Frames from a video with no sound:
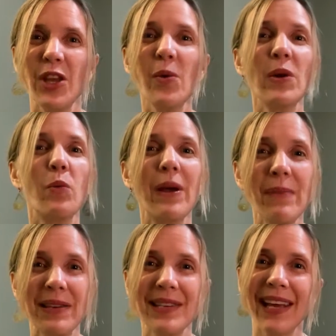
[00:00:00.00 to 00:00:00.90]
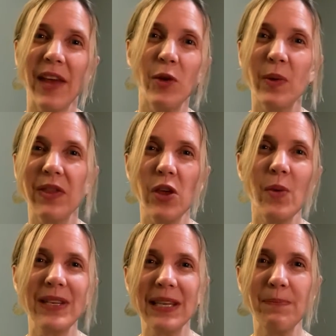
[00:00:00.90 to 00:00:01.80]
UN Women, together with
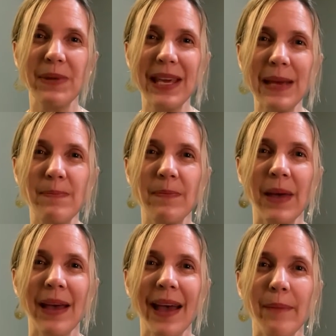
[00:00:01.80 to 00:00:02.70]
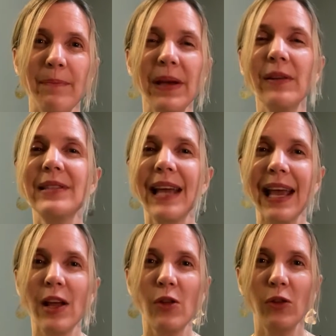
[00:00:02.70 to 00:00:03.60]
UNDP, built
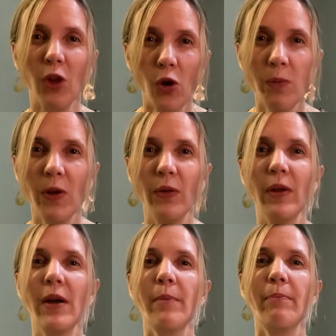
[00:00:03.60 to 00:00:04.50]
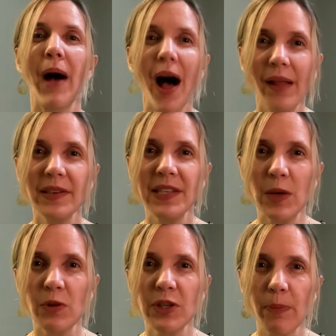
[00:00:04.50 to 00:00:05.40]
a global policy
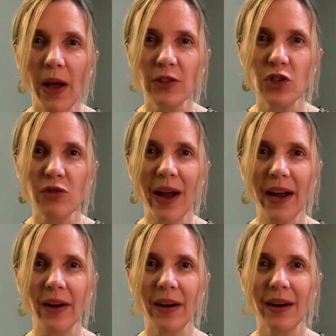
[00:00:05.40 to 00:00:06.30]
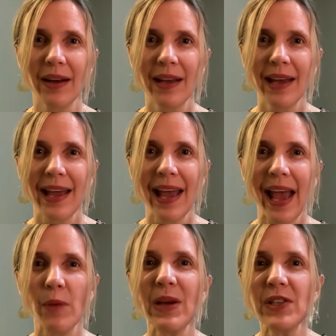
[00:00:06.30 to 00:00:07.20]
response tracker.
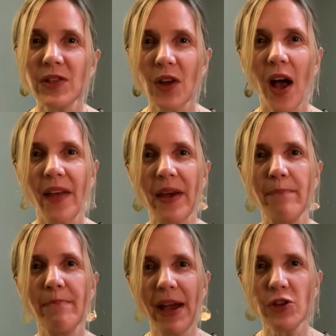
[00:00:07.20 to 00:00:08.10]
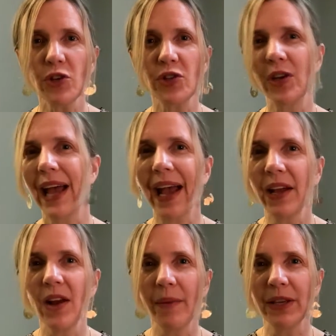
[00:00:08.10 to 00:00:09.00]
And we saw that measures on
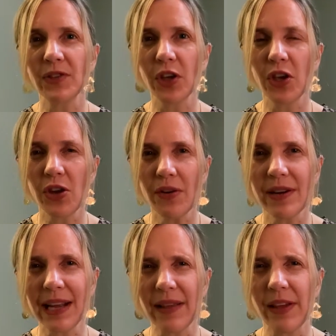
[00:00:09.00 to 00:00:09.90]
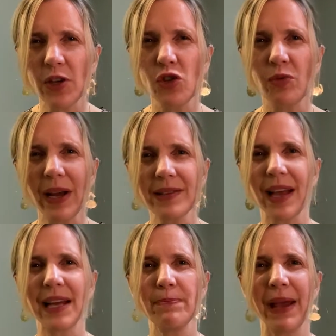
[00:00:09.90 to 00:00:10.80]
economic security that address
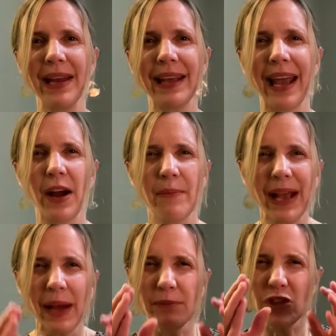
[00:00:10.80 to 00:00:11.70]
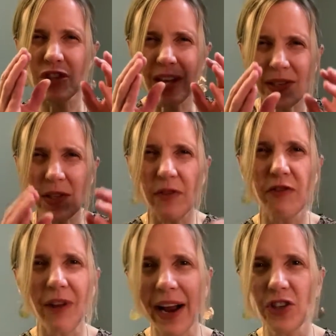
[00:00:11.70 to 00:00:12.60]
unpaid care make up just a
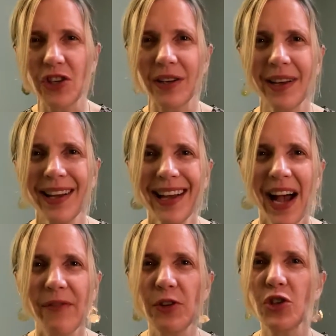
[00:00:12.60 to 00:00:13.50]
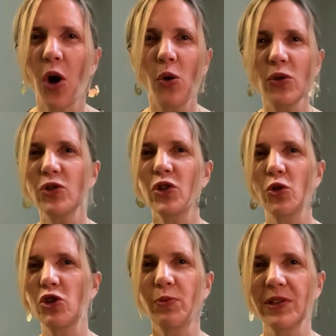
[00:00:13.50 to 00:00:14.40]
fraction of the total
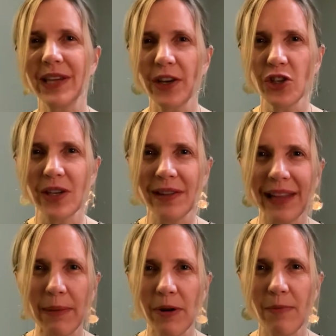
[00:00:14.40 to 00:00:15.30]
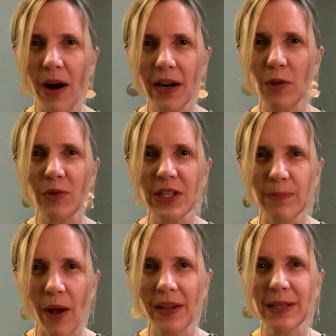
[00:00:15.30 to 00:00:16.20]
social protection and labor market
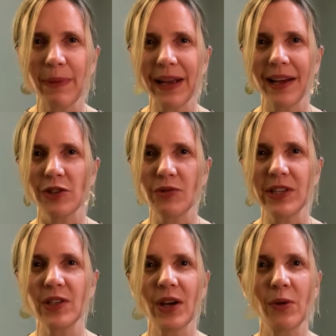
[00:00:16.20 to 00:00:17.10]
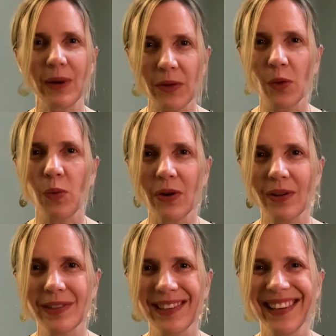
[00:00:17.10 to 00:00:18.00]
response by countries around the
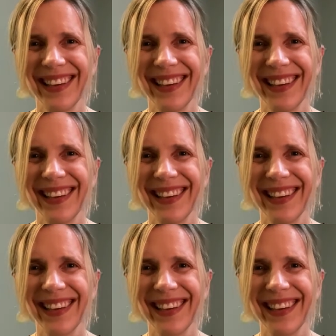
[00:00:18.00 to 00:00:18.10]
world.